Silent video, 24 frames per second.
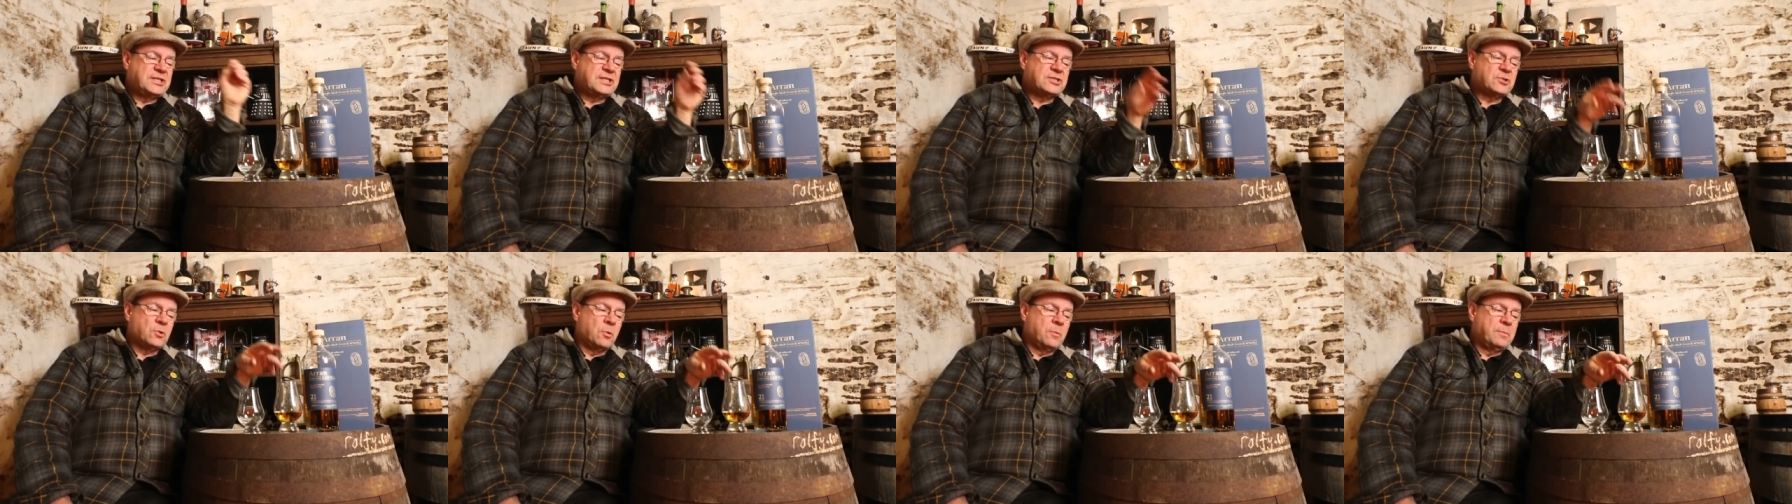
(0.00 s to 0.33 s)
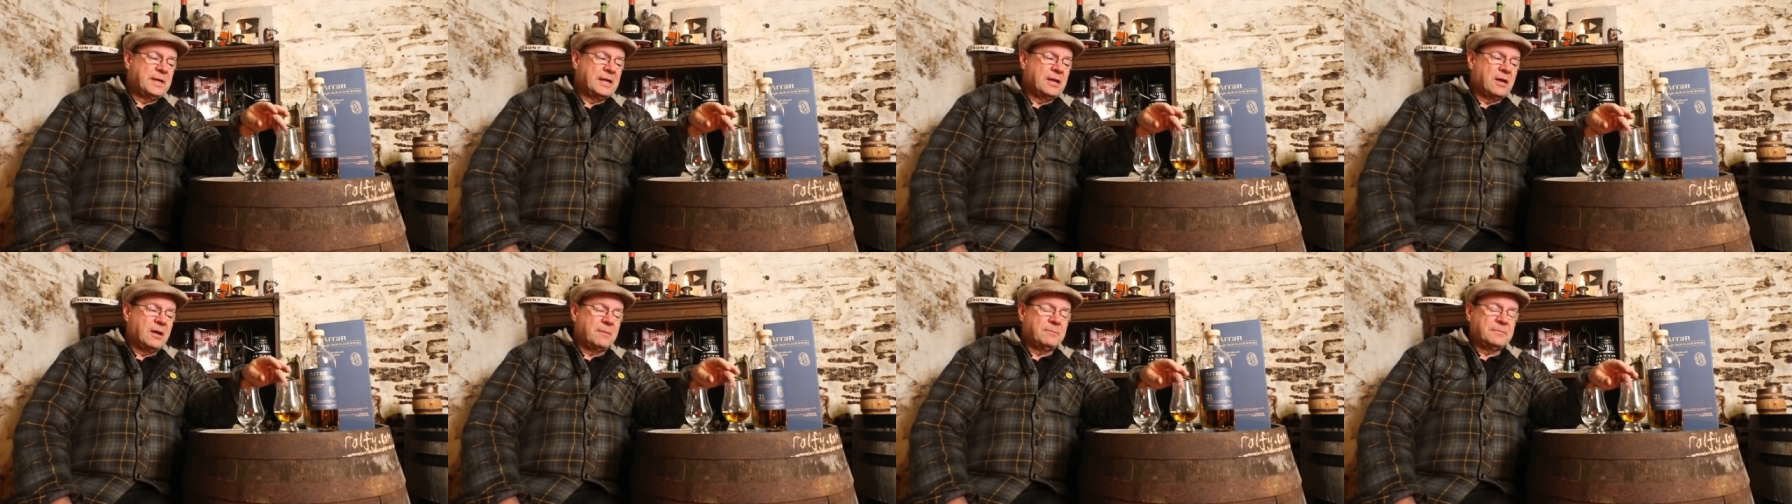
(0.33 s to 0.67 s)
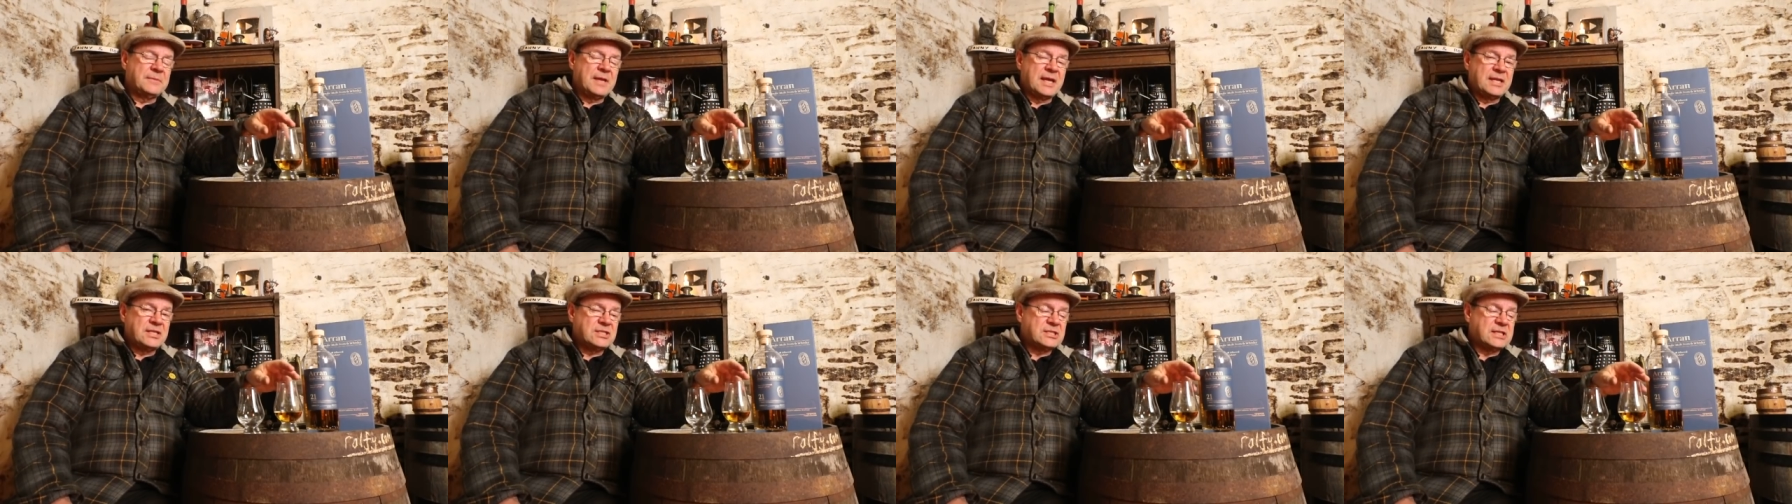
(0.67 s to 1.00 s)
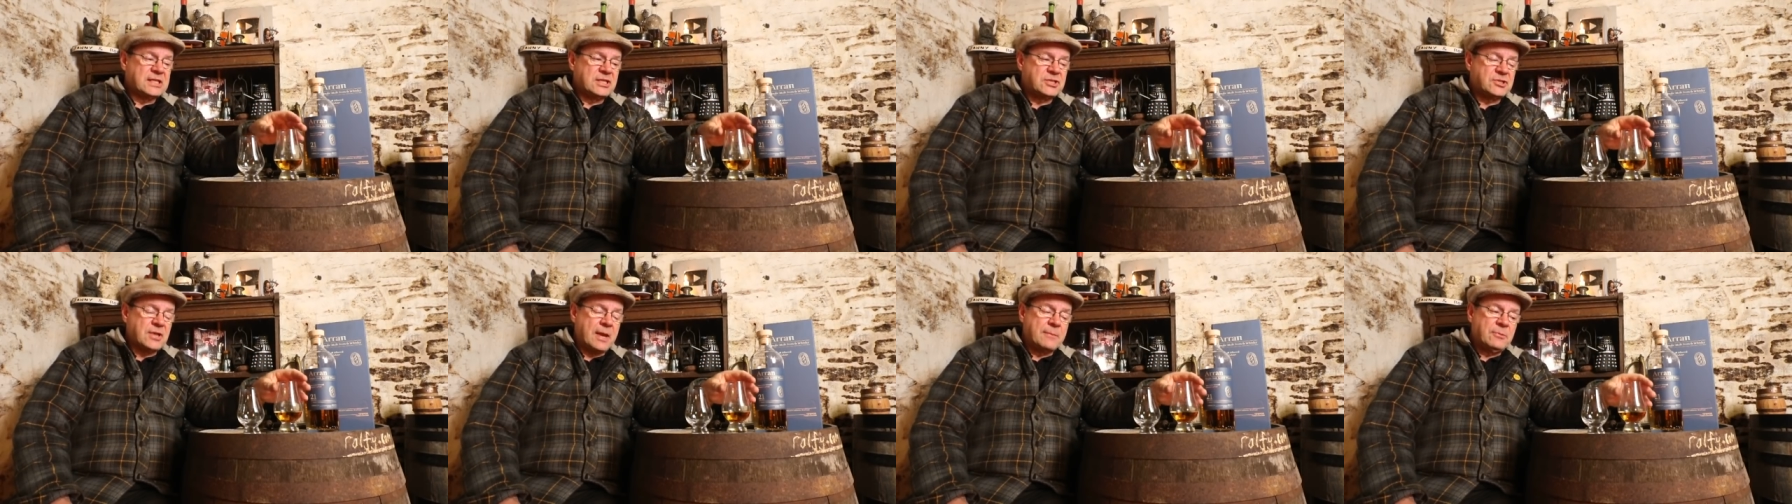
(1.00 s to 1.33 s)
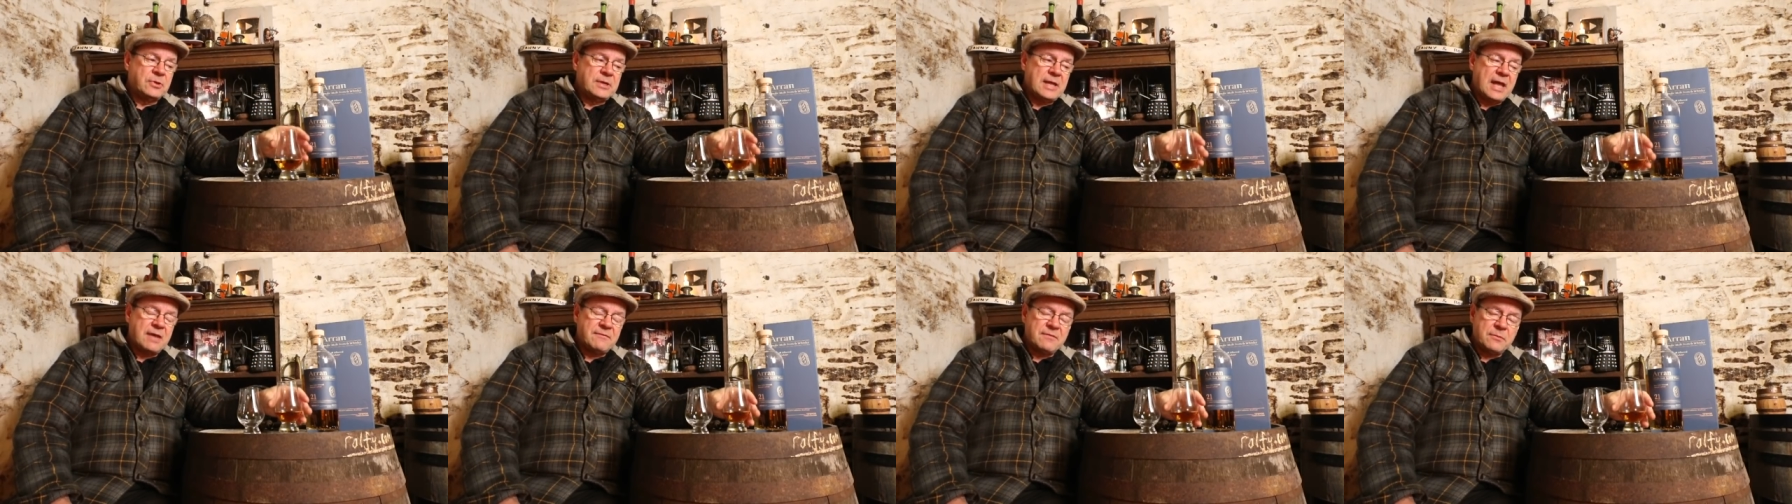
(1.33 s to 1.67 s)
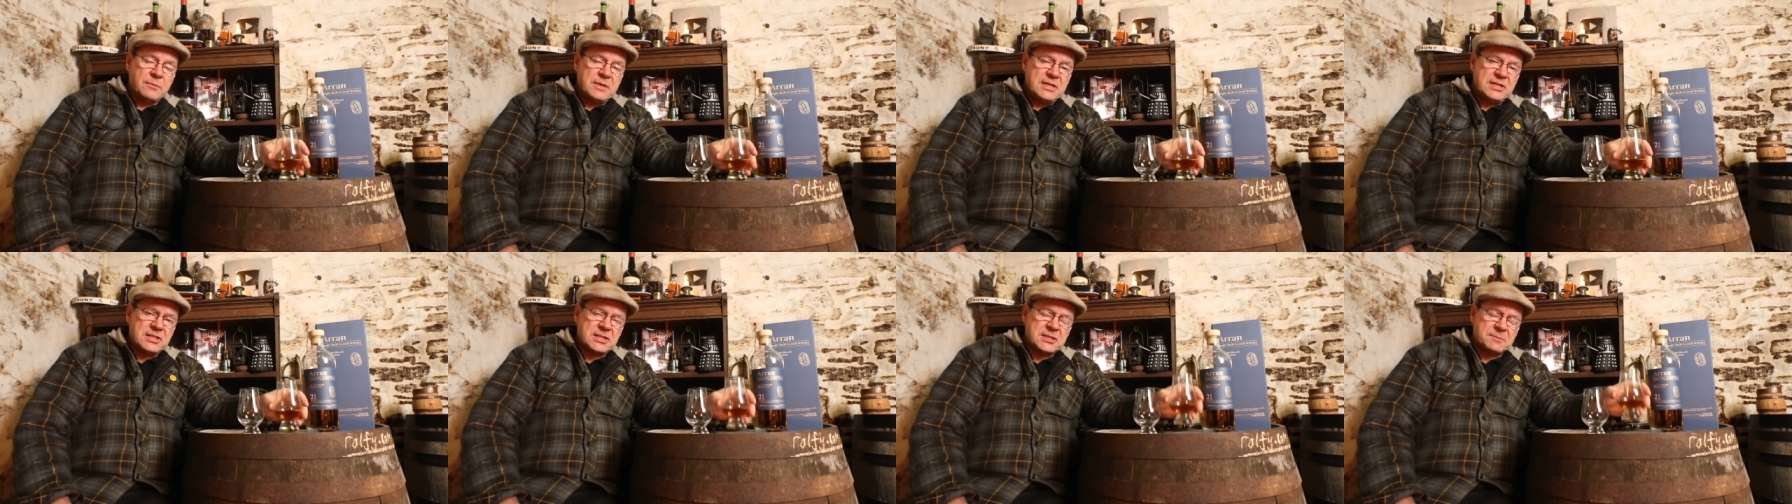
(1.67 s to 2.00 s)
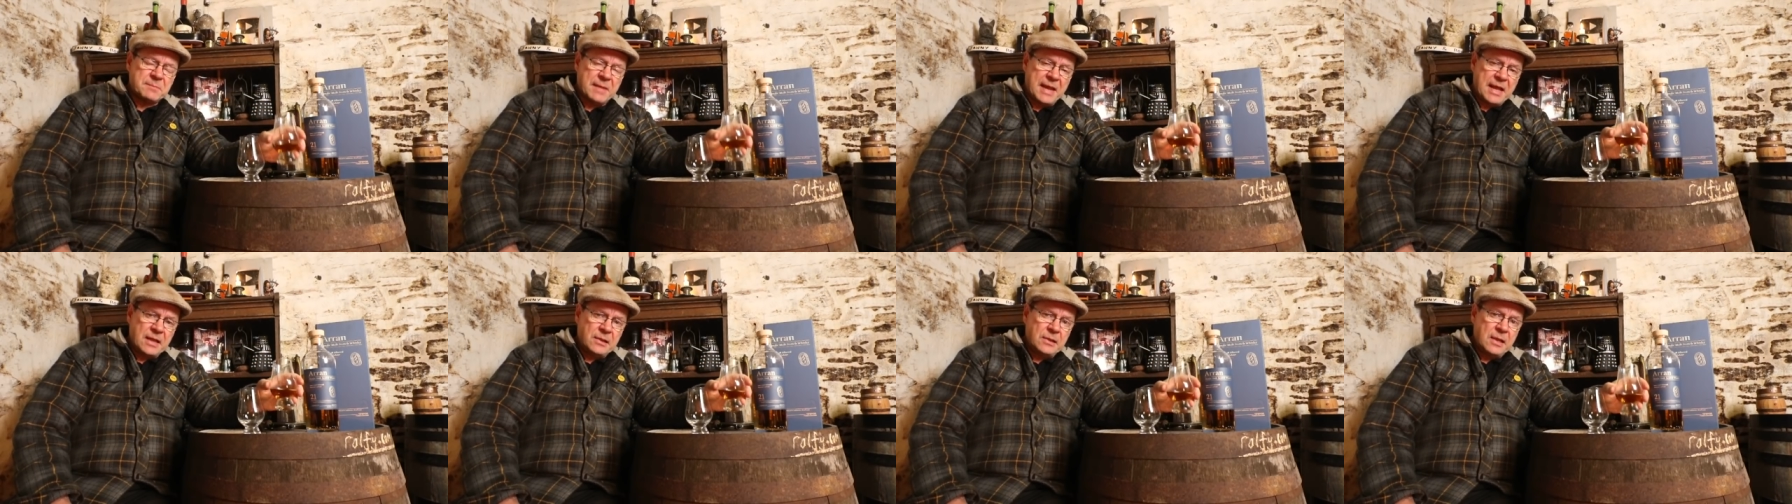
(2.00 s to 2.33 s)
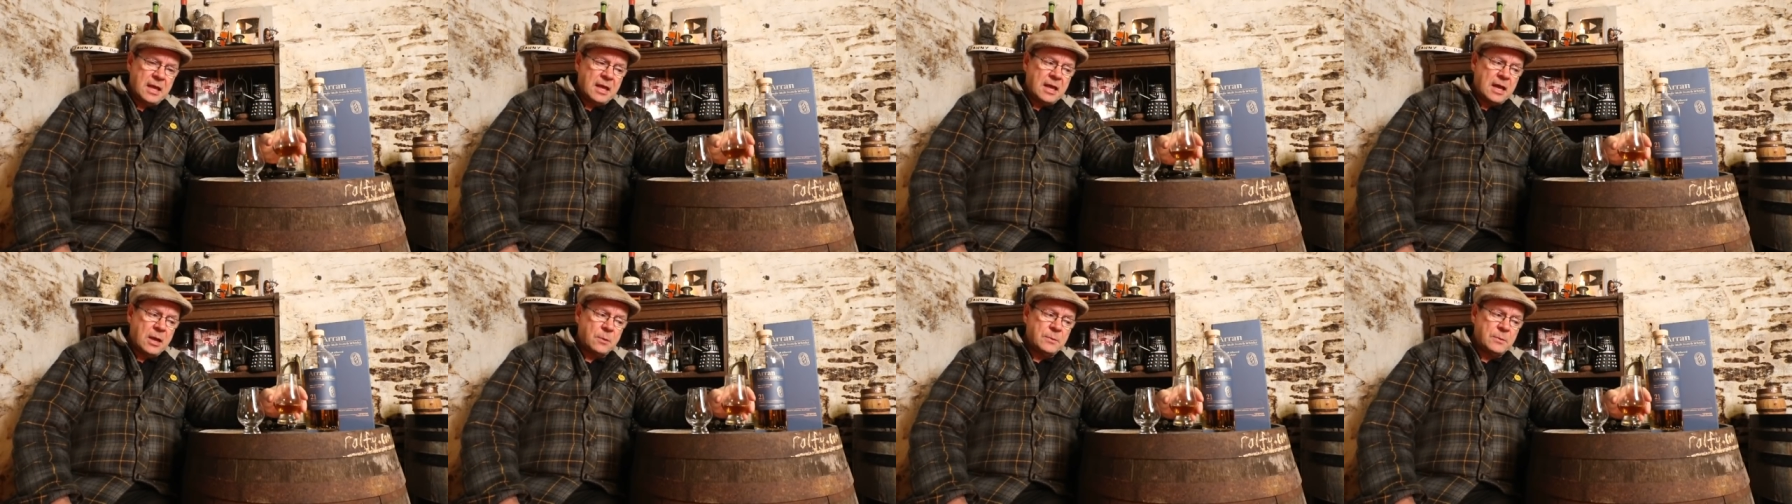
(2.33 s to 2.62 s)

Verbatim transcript: is opening up nicely, so I'm going to have a wee smell,